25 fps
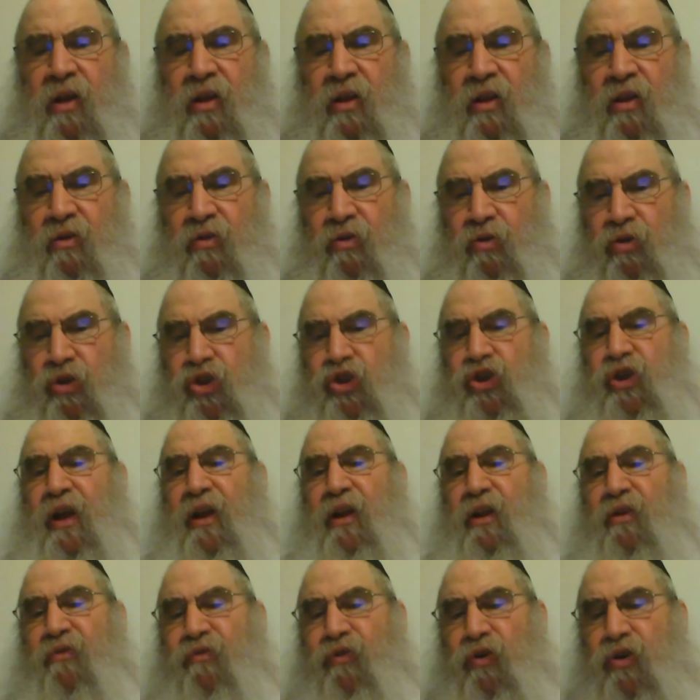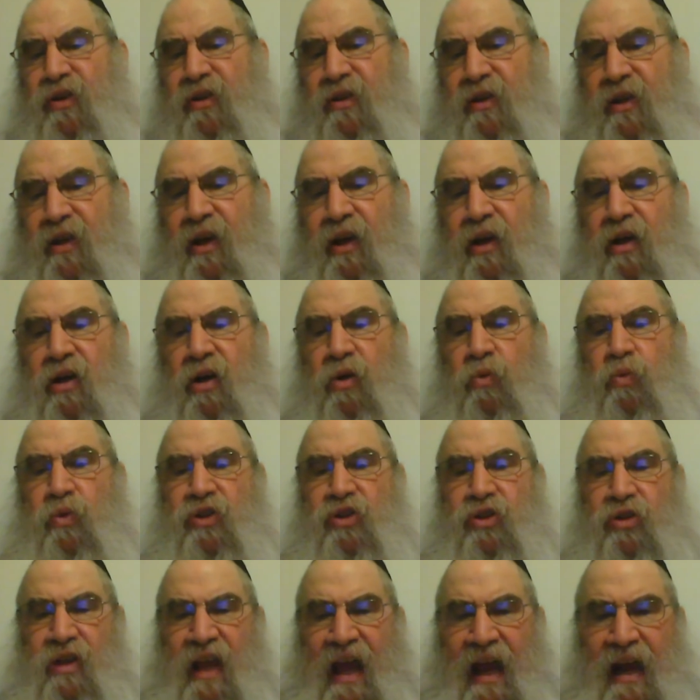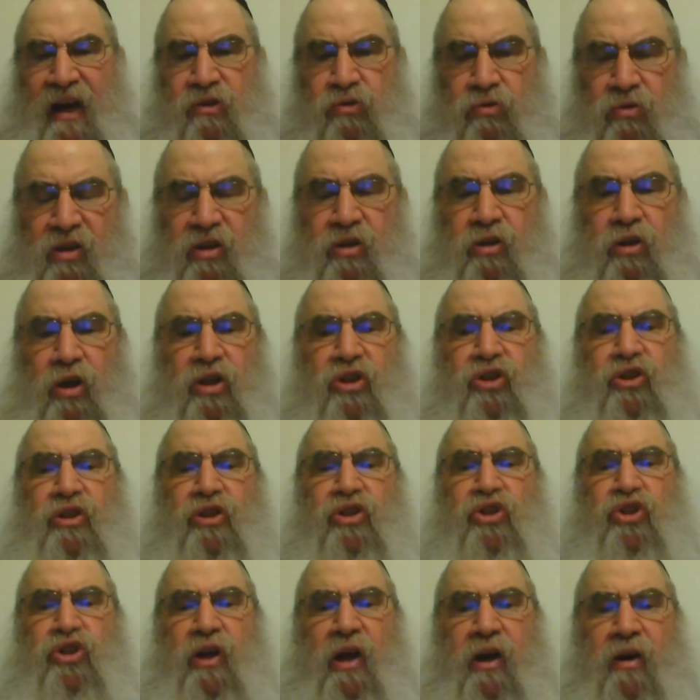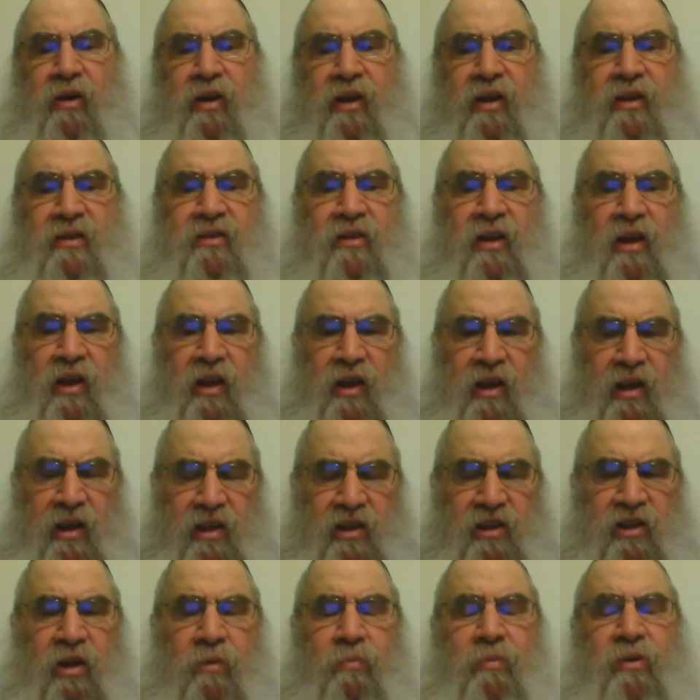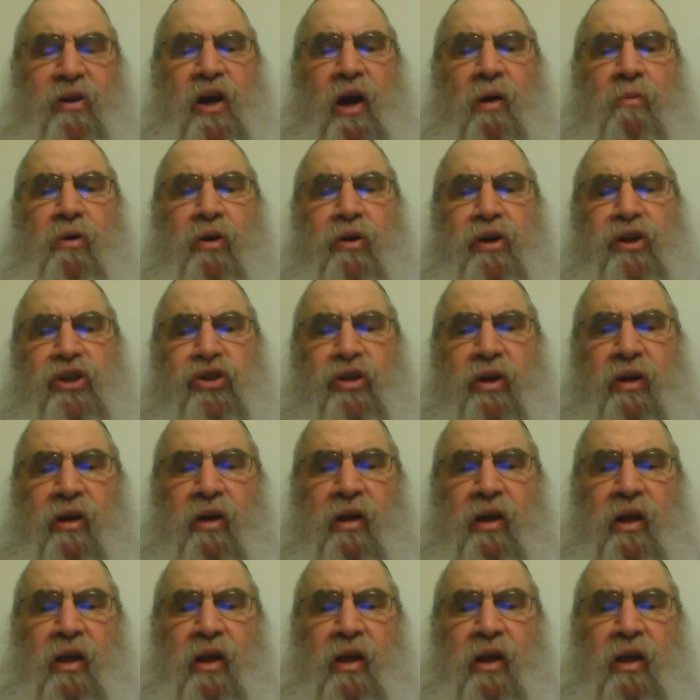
The first kikr, which actually touched the sheretz, is going to become a rishon.